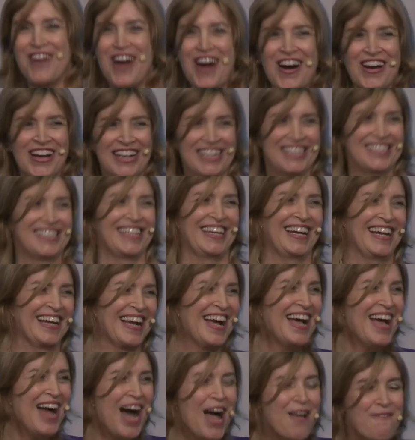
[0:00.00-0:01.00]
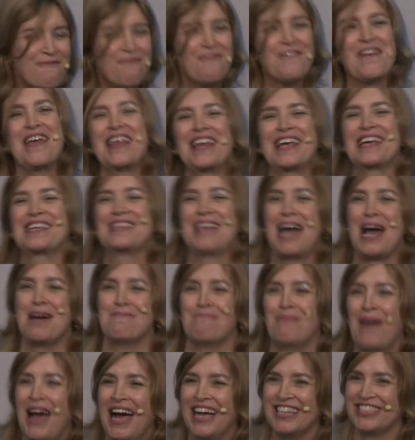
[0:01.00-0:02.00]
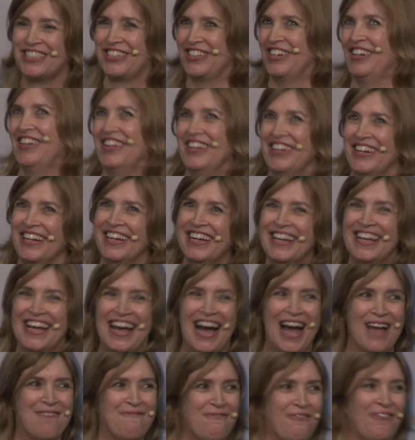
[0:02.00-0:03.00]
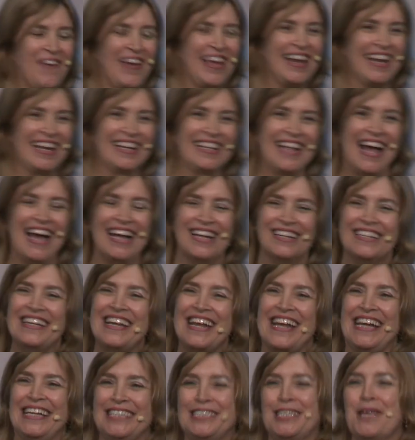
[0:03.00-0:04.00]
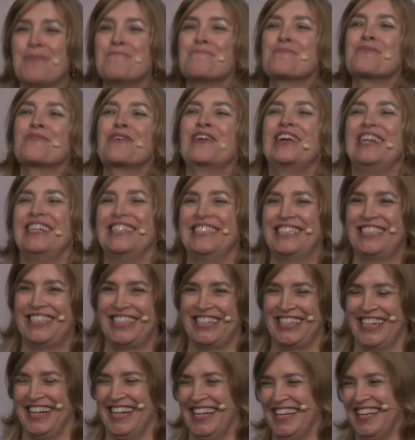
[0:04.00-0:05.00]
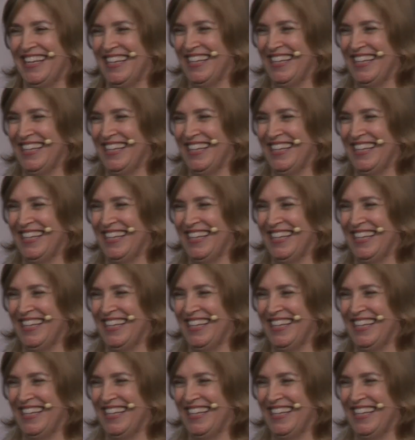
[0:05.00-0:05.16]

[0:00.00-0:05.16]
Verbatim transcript: rising. I'm feeling that passion. I'm feeling that need to preach.